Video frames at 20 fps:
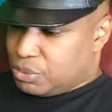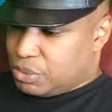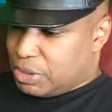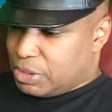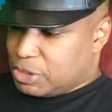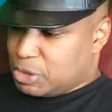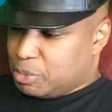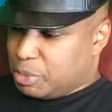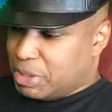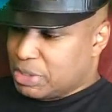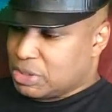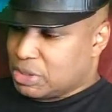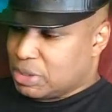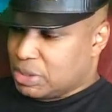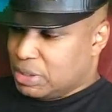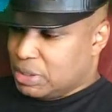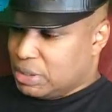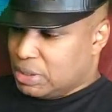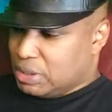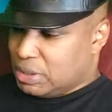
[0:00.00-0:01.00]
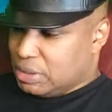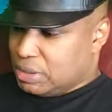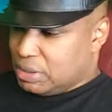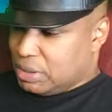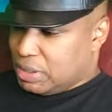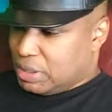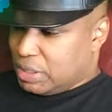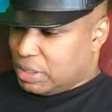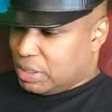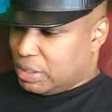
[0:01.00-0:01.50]
especially
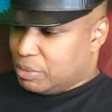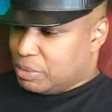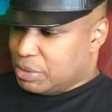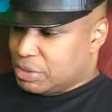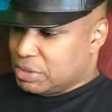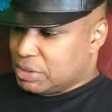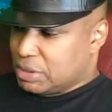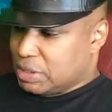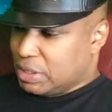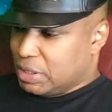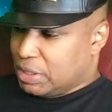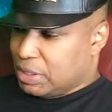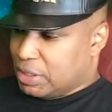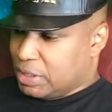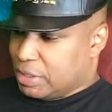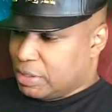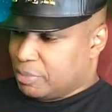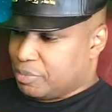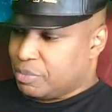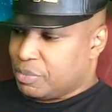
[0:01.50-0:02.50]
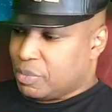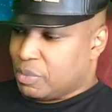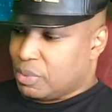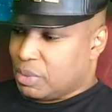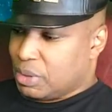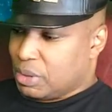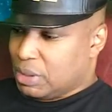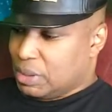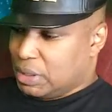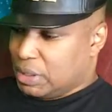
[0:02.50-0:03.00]
I would say
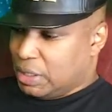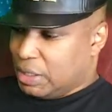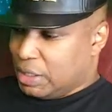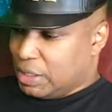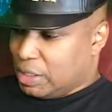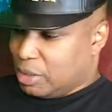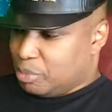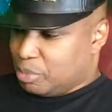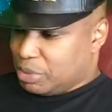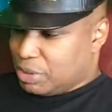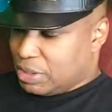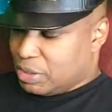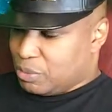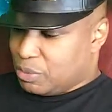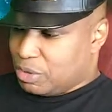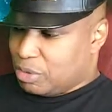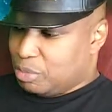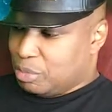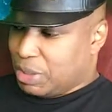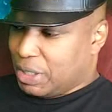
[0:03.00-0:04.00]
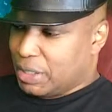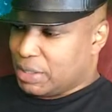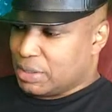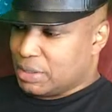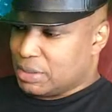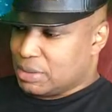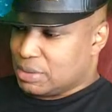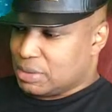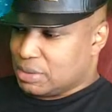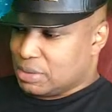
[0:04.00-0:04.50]
Can I Play with
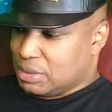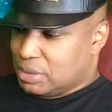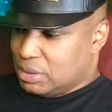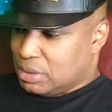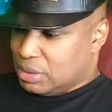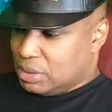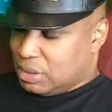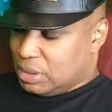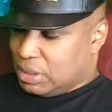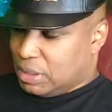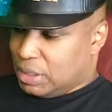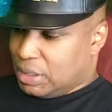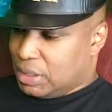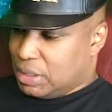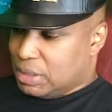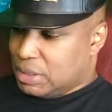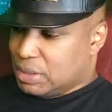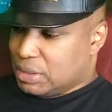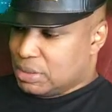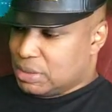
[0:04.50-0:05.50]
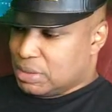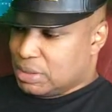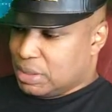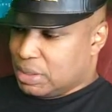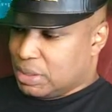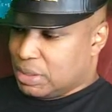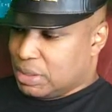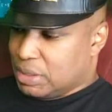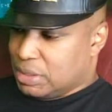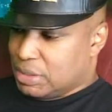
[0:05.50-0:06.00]
Madness and
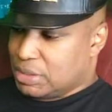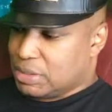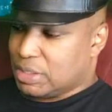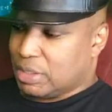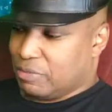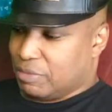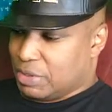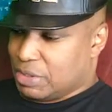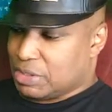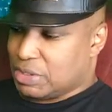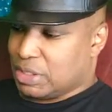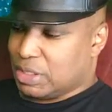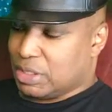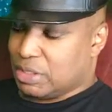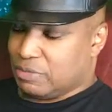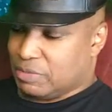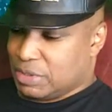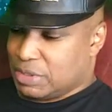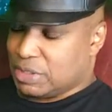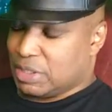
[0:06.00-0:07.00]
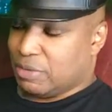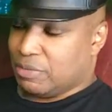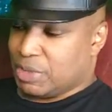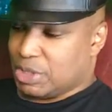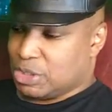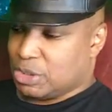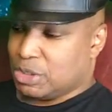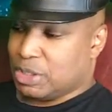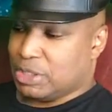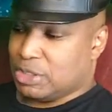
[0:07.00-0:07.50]
Seventh Son of a Seventh
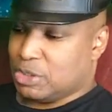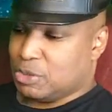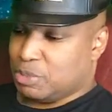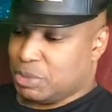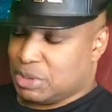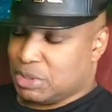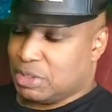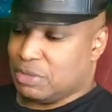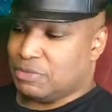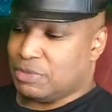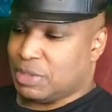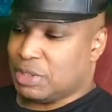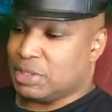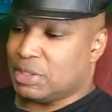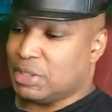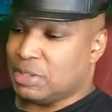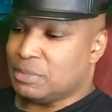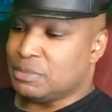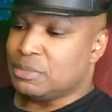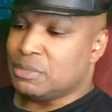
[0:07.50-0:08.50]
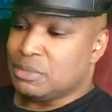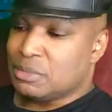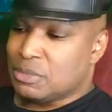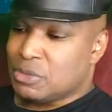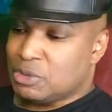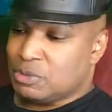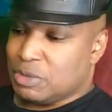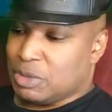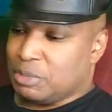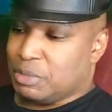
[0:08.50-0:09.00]
Son specifically
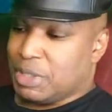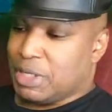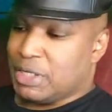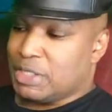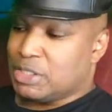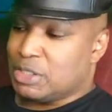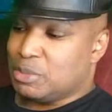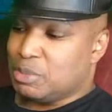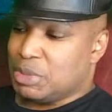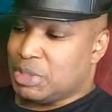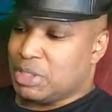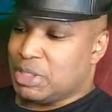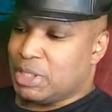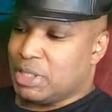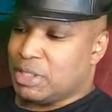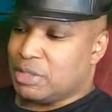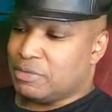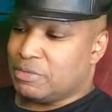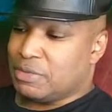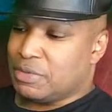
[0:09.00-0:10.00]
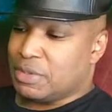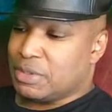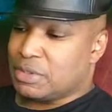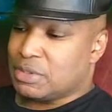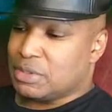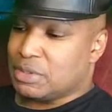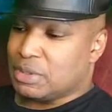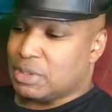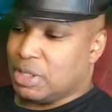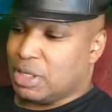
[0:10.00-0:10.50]
reminds me of
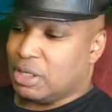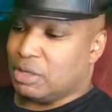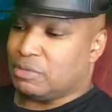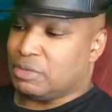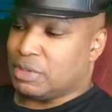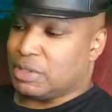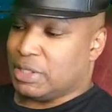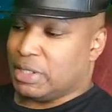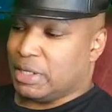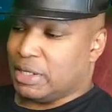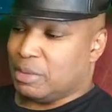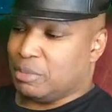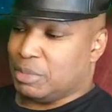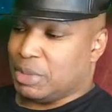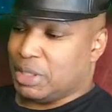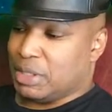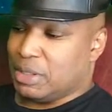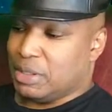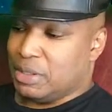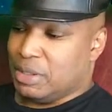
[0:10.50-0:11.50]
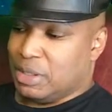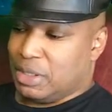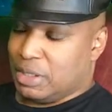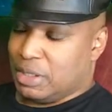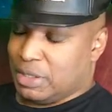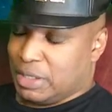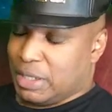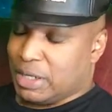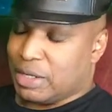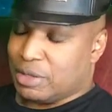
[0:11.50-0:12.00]
this novel that
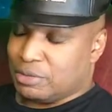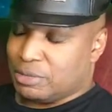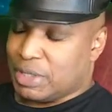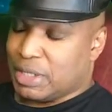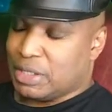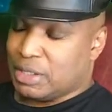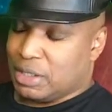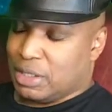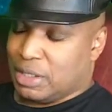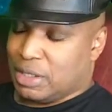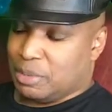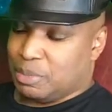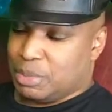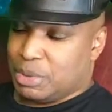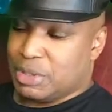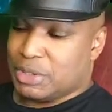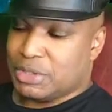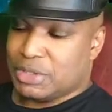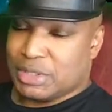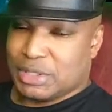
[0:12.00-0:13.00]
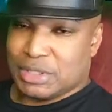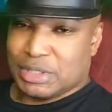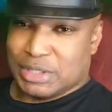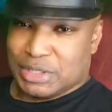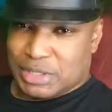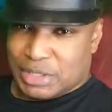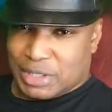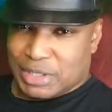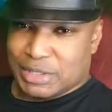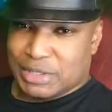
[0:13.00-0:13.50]
I read, Piercing the
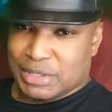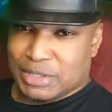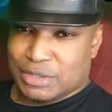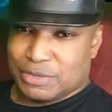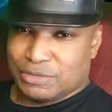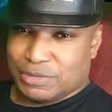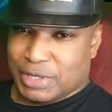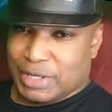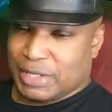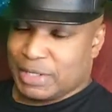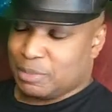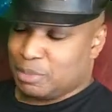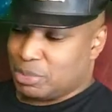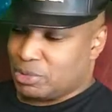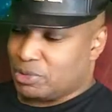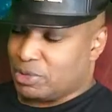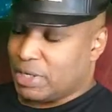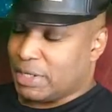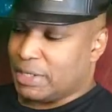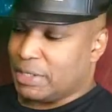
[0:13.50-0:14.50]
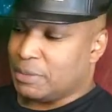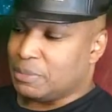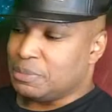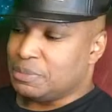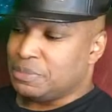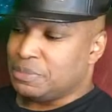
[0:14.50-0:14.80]
Darkness, Frank Peretti.